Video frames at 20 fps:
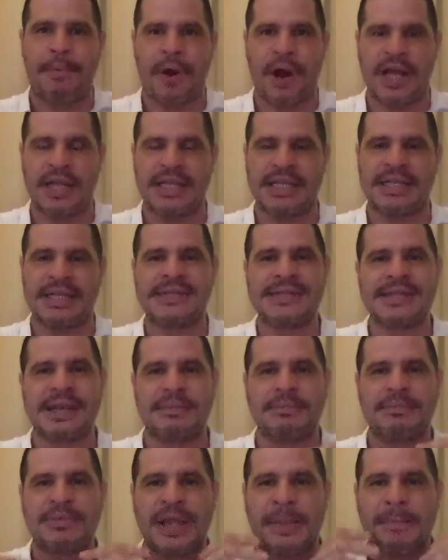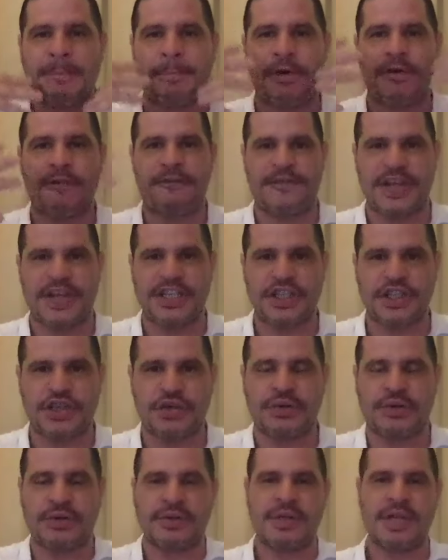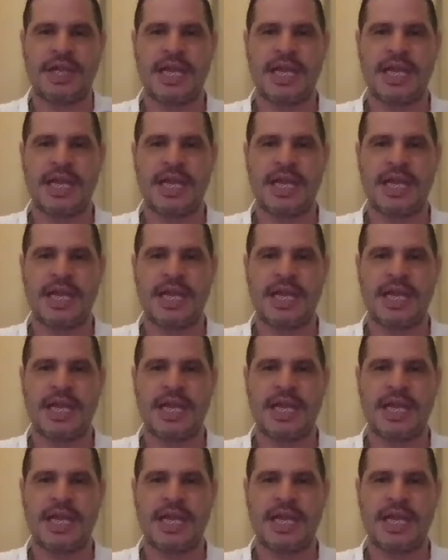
brand, is something professional.